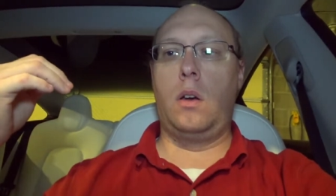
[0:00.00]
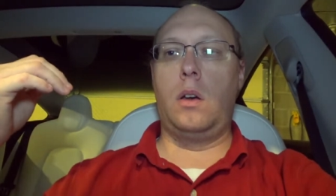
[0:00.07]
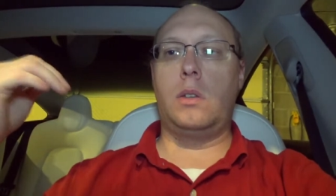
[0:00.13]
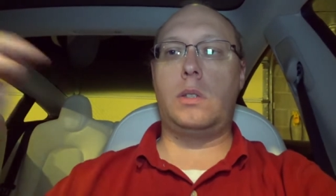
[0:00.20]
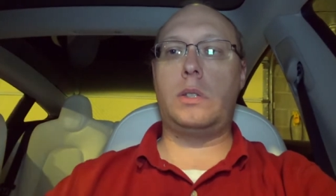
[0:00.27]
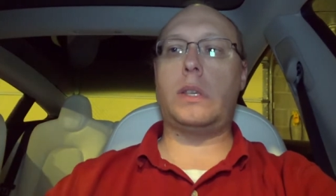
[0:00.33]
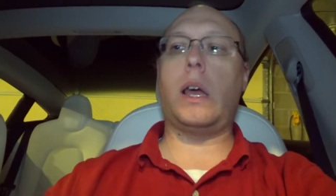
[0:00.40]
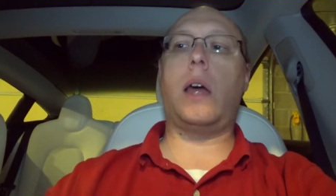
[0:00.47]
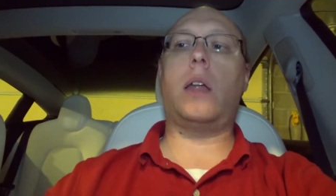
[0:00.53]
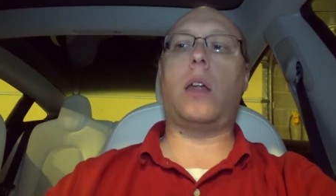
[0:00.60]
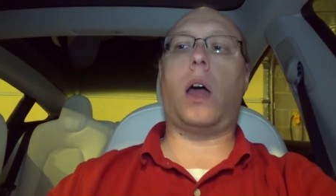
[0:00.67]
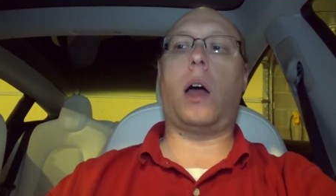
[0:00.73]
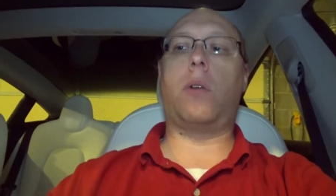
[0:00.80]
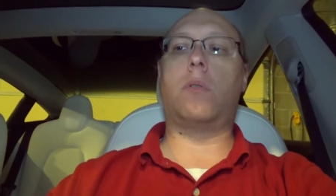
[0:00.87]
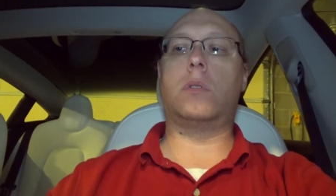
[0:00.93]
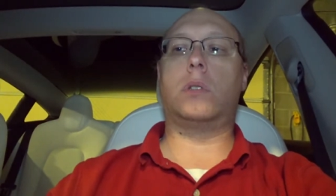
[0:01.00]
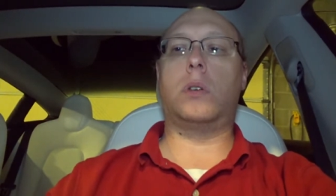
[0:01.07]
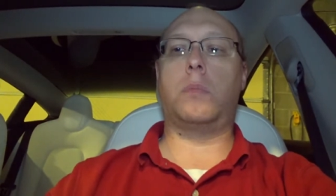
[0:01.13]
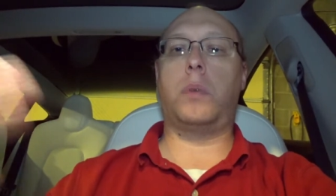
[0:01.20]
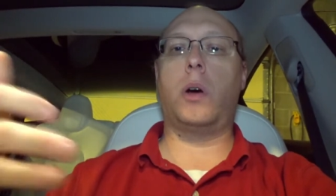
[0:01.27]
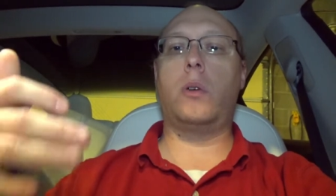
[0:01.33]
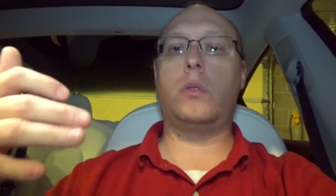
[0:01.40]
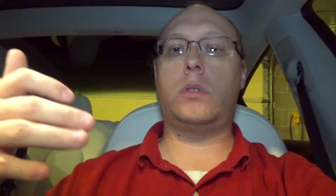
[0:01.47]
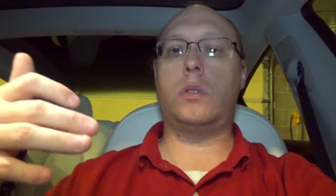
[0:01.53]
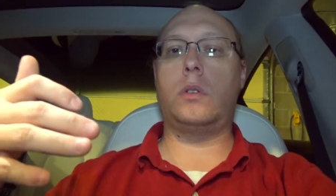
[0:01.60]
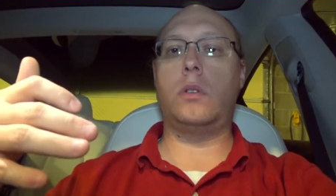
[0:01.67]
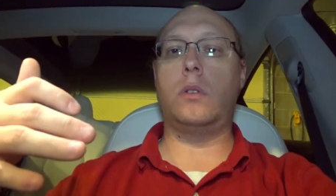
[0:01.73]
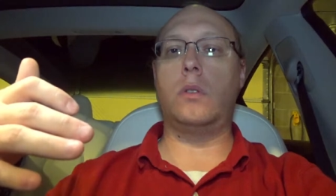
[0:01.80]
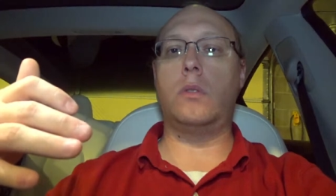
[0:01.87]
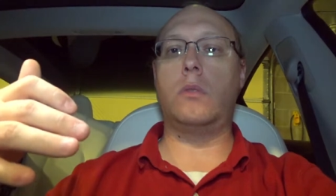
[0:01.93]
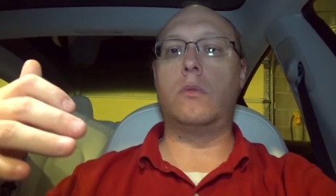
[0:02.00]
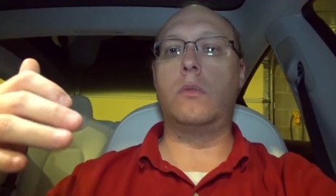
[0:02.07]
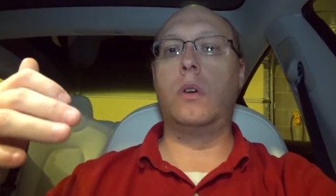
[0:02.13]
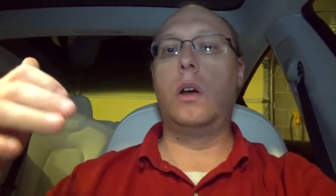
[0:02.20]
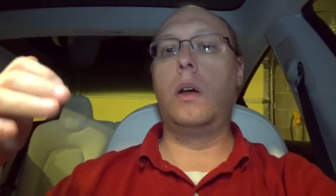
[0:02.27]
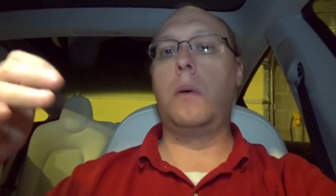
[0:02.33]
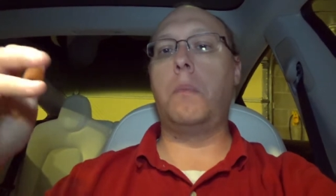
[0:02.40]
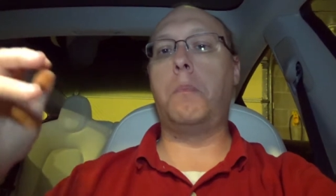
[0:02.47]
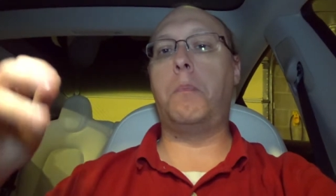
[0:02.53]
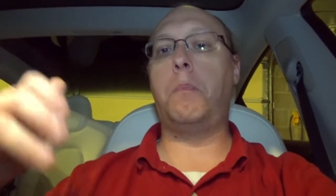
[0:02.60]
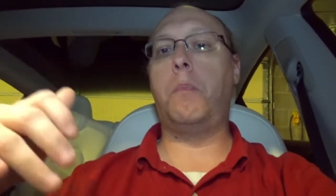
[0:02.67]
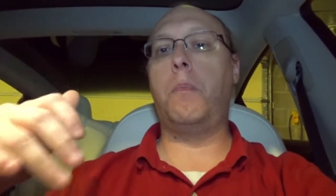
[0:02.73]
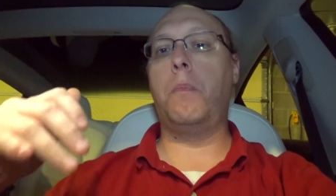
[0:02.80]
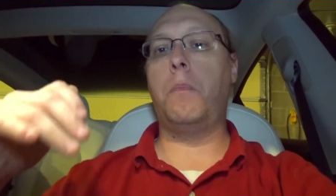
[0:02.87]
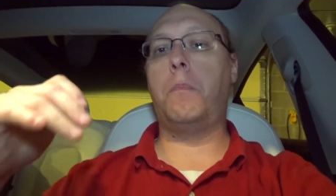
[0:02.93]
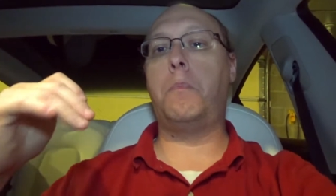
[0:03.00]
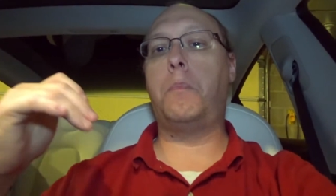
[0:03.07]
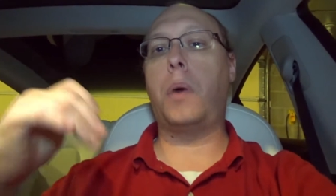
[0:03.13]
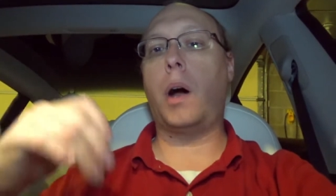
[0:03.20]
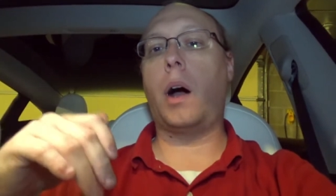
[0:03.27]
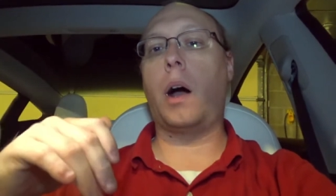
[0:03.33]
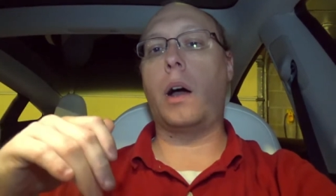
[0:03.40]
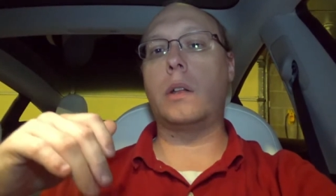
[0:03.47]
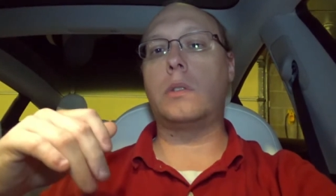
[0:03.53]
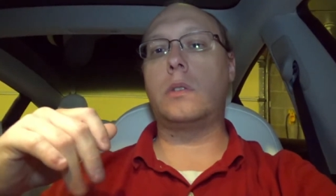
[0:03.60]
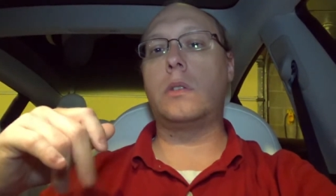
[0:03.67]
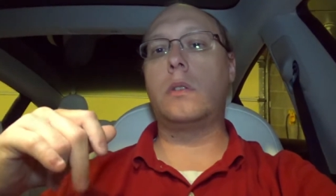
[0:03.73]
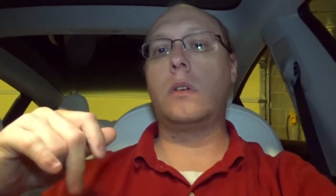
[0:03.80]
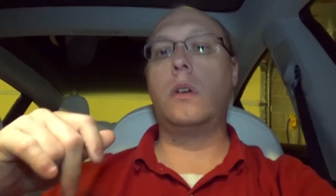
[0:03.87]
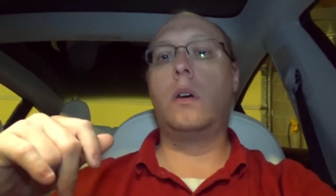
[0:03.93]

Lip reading: said I was supposed to. But